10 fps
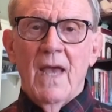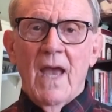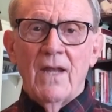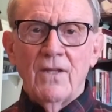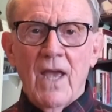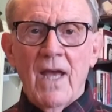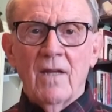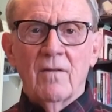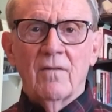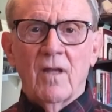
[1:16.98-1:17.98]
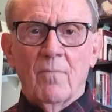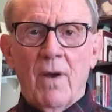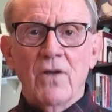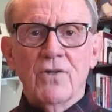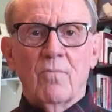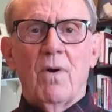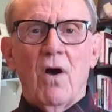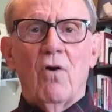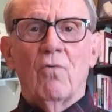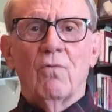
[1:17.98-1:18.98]
And yet, the Apostle
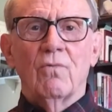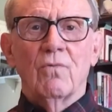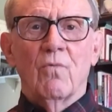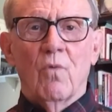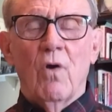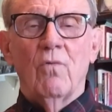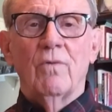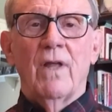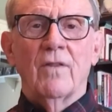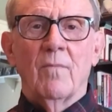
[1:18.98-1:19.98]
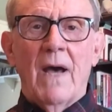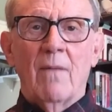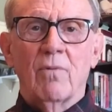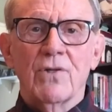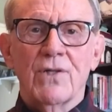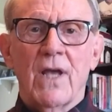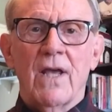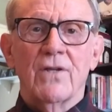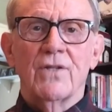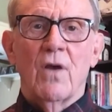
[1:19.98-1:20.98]
Paul wrote, and the Bible
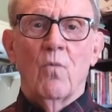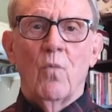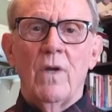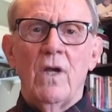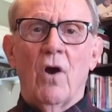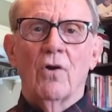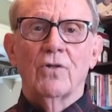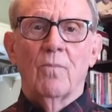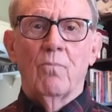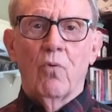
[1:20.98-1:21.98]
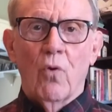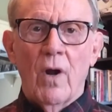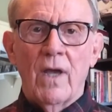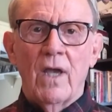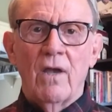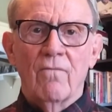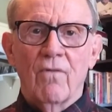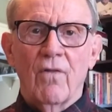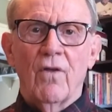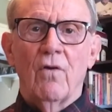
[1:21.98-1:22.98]
says, that we are to pray
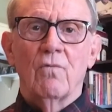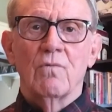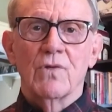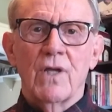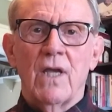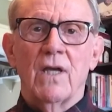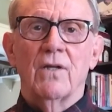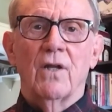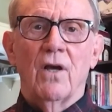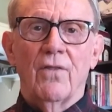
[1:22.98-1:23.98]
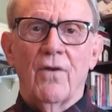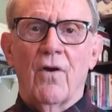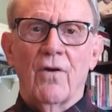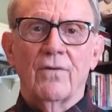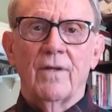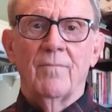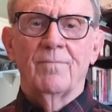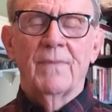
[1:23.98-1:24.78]
for those in authority.